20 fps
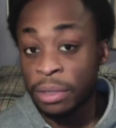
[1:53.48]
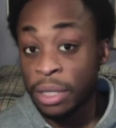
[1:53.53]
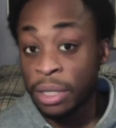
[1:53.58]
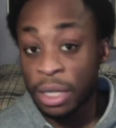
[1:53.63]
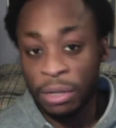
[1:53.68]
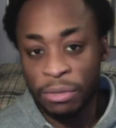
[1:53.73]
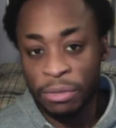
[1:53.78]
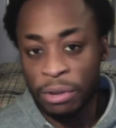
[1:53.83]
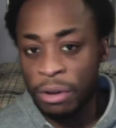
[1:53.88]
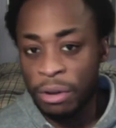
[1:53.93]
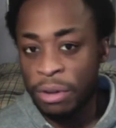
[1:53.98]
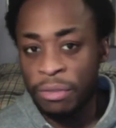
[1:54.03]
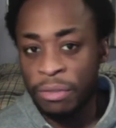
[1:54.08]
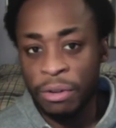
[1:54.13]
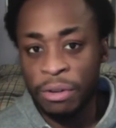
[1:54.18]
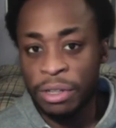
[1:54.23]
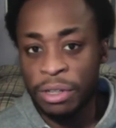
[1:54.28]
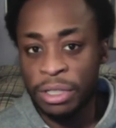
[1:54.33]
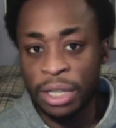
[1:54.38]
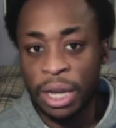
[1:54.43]
Very, very
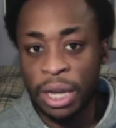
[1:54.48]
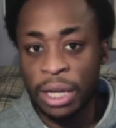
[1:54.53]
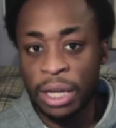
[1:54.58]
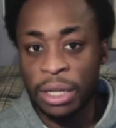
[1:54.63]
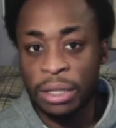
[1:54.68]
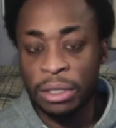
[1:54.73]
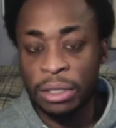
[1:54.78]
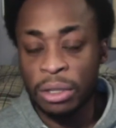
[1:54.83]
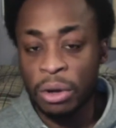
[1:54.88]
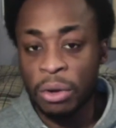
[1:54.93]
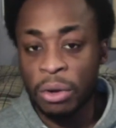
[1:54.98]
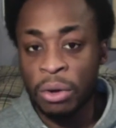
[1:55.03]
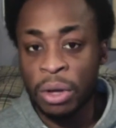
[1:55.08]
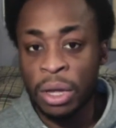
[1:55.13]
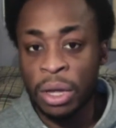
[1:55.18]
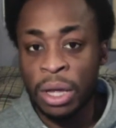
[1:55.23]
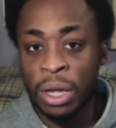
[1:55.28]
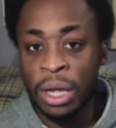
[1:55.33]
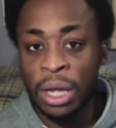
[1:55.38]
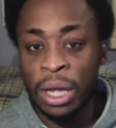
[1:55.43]
sad. So
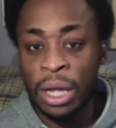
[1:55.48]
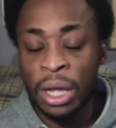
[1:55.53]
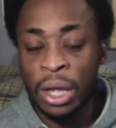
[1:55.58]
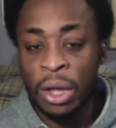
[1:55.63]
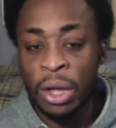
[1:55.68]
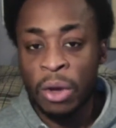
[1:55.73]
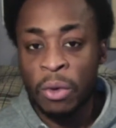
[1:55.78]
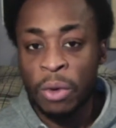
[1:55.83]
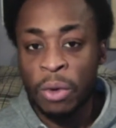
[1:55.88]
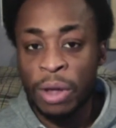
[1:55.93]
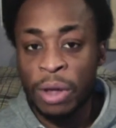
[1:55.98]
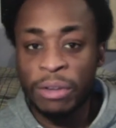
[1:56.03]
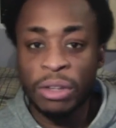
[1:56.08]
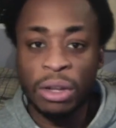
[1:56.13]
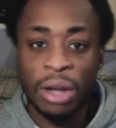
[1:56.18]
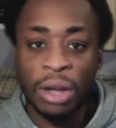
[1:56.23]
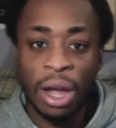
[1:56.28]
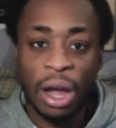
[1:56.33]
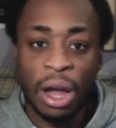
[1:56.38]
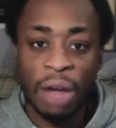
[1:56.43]
we have to look
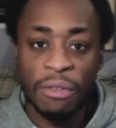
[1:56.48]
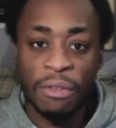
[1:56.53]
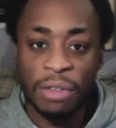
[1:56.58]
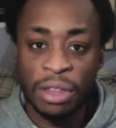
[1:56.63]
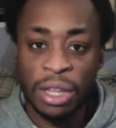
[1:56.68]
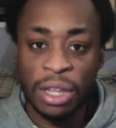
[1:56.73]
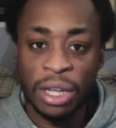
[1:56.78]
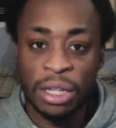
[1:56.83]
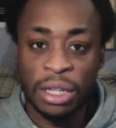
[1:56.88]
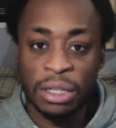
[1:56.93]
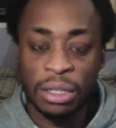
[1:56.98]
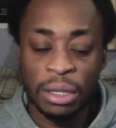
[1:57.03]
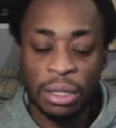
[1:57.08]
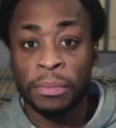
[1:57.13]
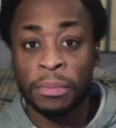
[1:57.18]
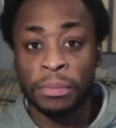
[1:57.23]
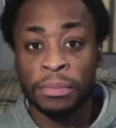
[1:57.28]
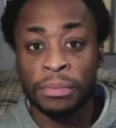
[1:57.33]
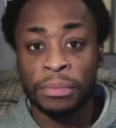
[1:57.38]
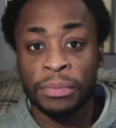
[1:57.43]
at other things.
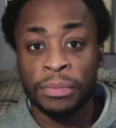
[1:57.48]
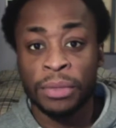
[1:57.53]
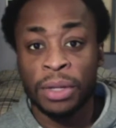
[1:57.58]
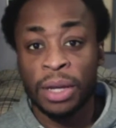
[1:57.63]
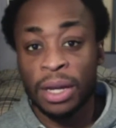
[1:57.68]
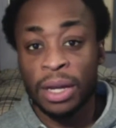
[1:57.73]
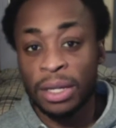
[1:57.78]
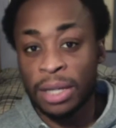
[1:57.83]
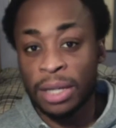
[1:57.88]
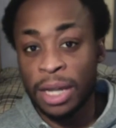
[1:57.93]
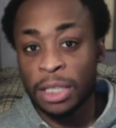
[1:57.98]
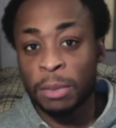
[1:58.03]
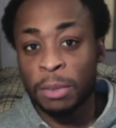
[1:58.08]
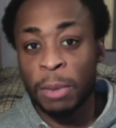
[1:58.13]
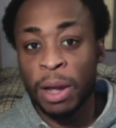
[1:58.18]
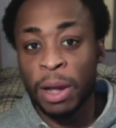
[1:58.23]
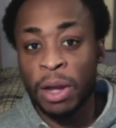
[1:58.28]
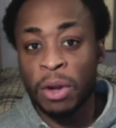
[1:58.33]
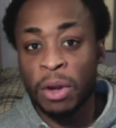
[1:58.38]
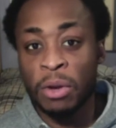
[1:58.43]
And that's by
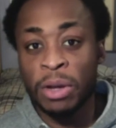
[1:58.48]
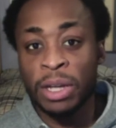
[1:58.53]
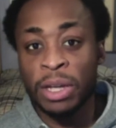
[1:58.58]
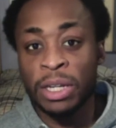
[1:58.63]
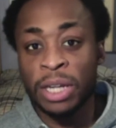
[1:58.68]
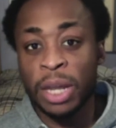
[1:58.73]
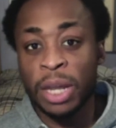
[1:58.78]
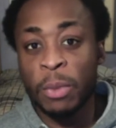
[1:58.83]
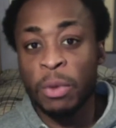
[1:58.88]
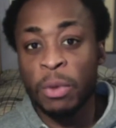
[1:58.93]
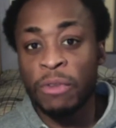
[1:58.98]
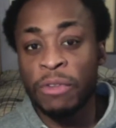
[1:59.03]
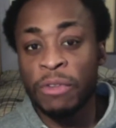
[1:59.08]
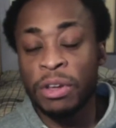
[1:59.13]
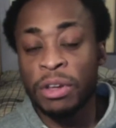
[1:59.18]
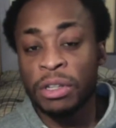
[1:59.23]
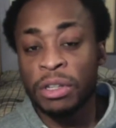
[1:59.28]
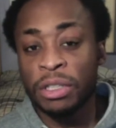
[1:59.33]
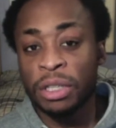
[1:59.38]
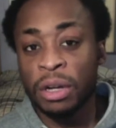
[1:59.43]
looking deep within
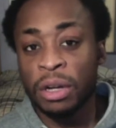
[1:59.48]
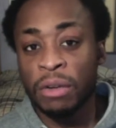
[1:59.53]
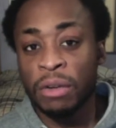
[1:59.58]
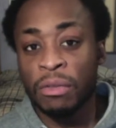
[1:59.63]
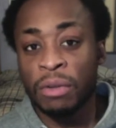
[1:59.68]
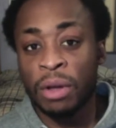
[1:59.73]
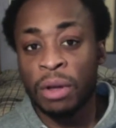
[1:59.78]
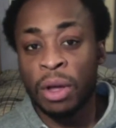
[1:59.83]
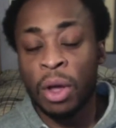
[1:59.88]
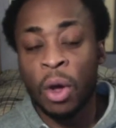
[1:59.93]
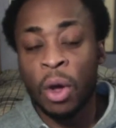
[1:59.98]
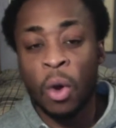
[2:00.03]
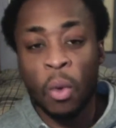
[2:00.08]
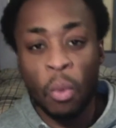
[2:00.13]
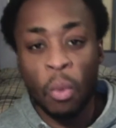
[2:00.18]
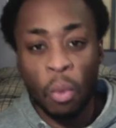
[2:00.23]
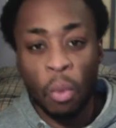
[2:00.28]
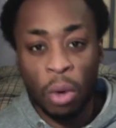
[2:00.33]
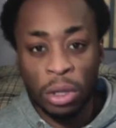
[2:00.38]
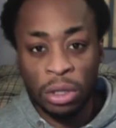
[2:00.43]
yourself.
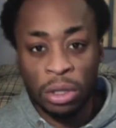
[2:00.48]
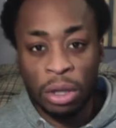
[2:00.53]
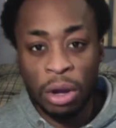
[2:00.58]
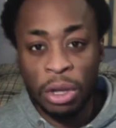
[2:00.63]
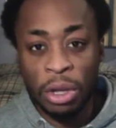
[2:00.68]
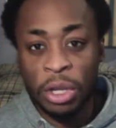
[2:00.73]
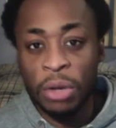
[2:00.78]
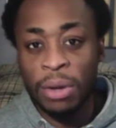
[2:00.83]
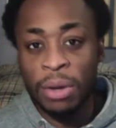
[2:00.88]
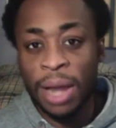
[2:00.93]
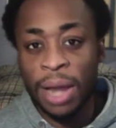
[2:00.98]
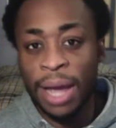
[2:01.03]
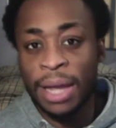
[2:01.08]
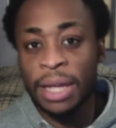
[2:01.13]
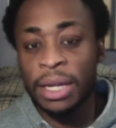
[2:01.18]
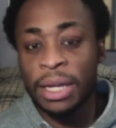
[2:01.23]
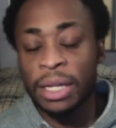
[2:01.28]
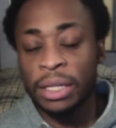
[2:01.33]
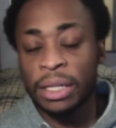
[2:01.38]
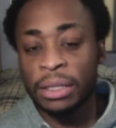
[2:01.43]
What are you lacking
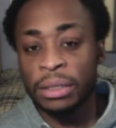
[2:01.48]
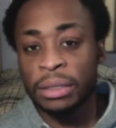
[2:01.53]
in?